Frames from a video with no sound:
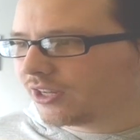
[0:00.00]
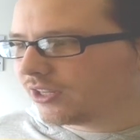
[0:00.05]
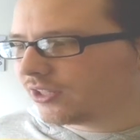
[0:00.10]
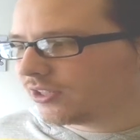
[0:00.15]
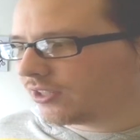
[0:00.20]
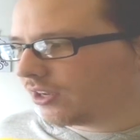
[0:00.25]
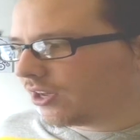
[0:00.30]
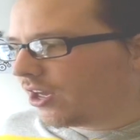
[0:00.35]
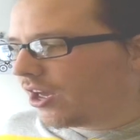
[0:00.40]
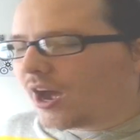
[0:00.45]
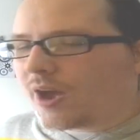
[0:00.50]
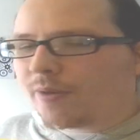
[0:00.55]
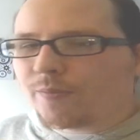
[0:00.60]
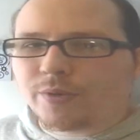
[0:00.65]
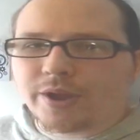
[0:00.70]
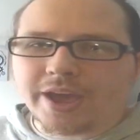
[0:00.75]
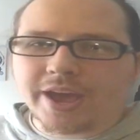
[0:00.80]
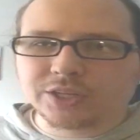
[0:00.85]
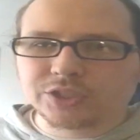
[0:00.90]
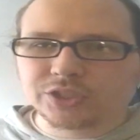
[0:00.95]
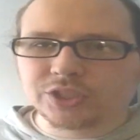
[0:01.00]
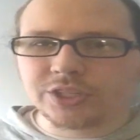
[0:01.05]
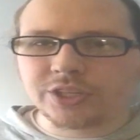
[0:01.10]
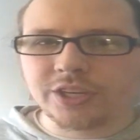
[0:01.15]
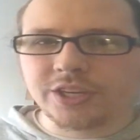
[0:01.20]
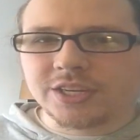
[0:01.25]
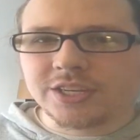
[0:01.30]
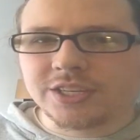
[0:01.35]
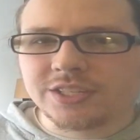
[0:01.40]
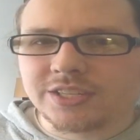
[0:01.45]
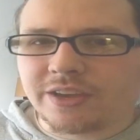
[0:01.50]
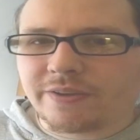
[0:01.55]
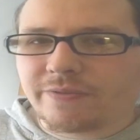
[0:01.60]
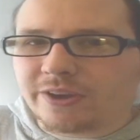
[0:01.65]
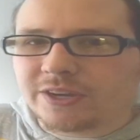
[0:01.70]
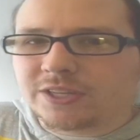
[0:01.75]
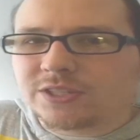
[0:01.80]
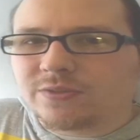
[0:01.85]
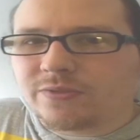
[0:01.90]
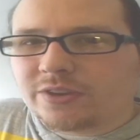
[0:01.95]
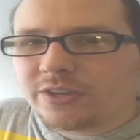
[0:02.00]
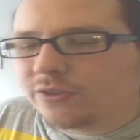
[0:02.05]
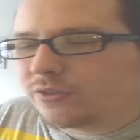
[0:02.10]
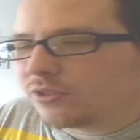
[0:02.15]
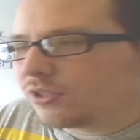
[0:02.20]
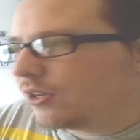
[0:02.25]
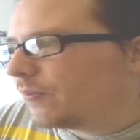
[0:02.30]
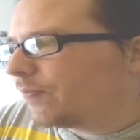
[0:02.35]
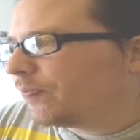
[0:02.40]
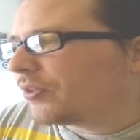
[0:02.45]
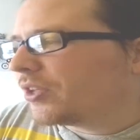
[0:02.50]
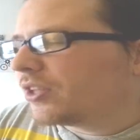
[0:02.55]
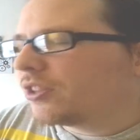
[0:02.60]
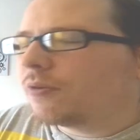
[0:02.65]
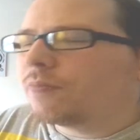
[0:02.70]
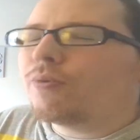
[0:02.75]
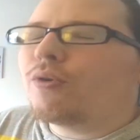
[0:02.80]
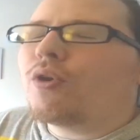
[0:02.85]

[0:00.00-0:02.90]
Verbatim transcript: So I'm rehashing Ze Frank's videos. The